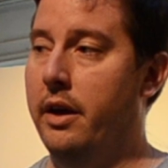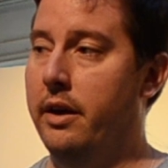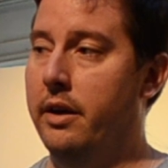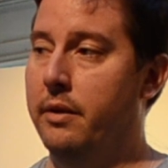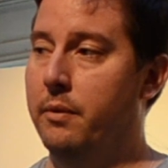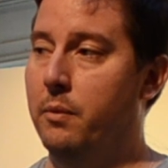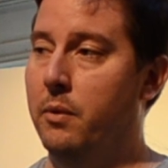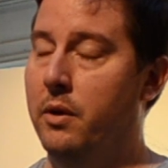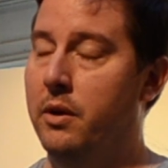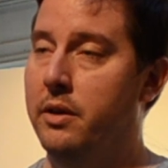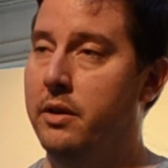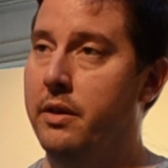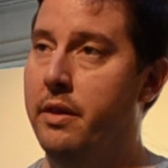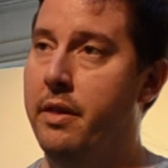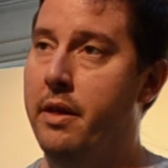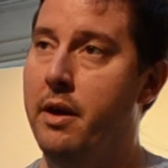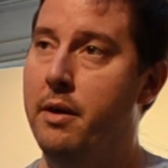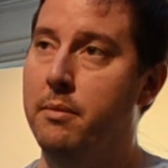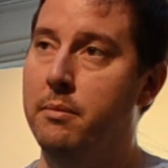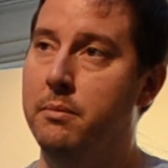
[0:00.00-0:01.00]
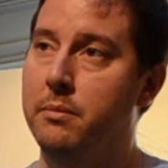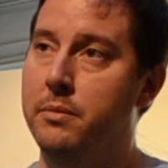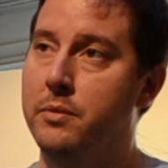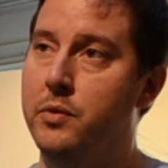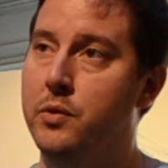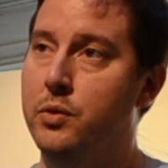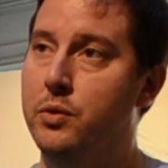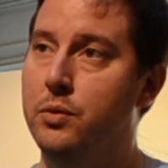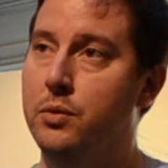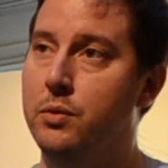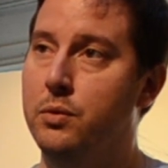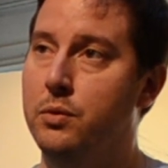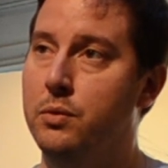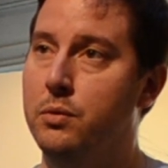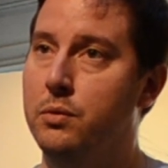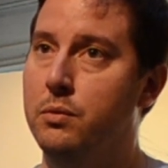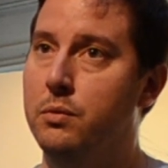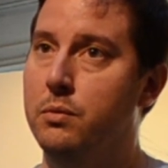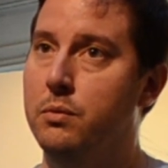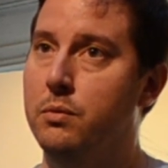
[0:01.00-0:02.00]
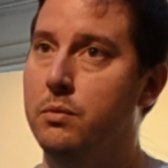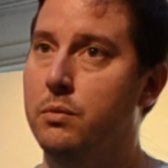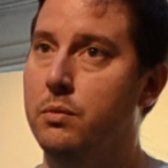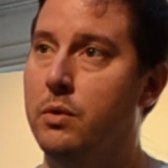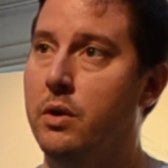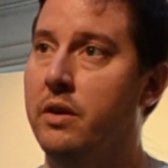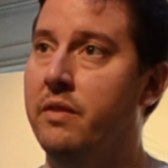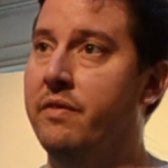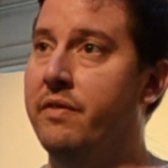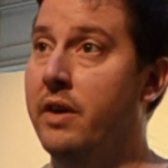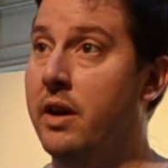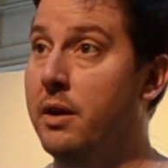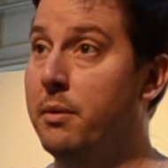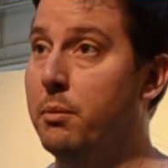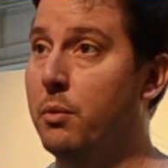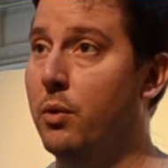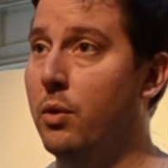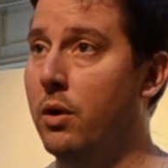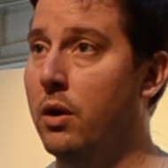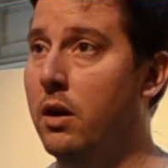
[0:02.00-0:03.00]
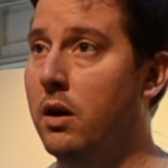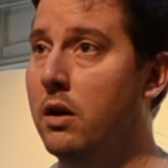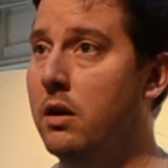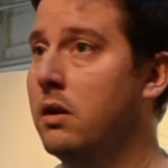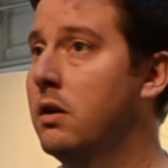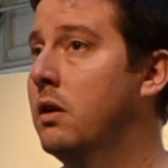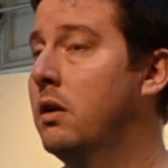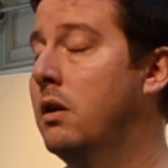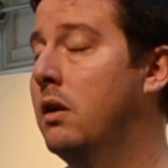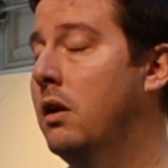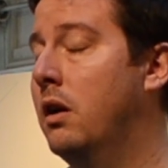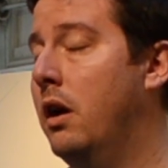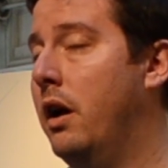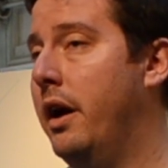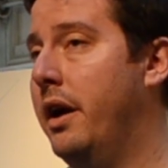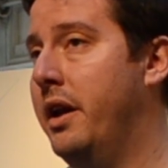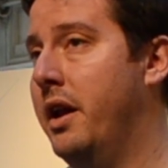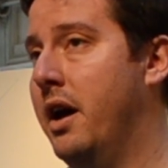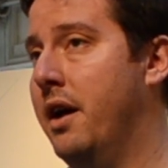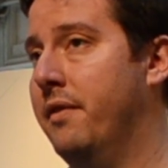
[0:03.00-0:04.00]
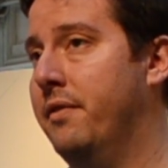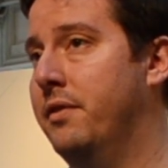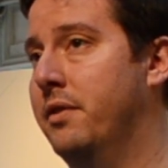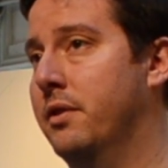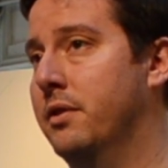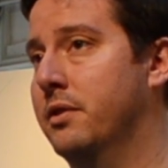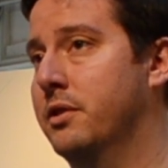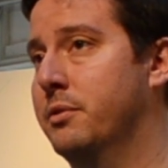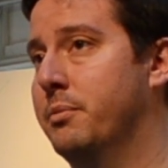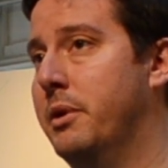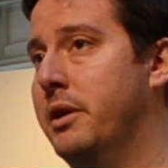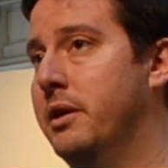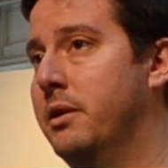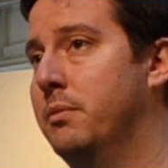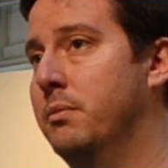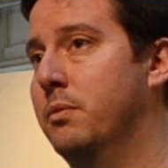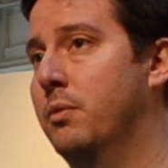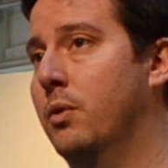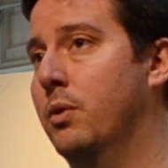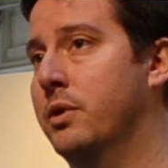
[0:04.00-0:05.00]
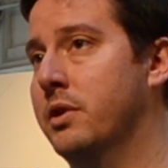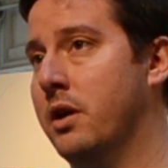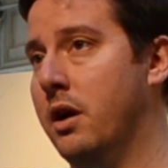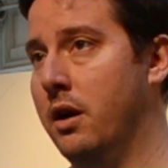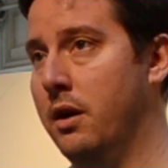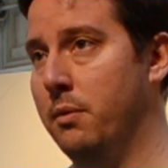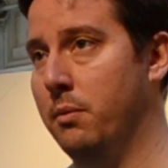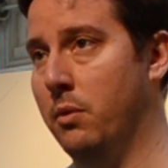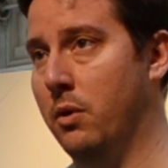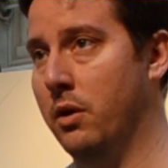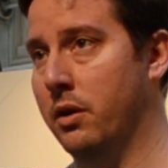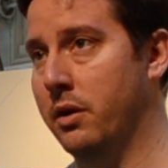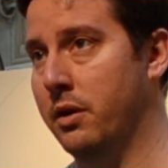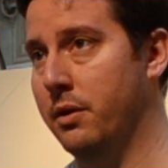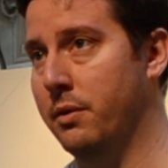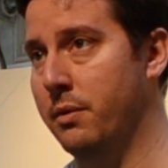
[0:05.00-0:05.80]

and wanted them to convey more. And after spending more time walking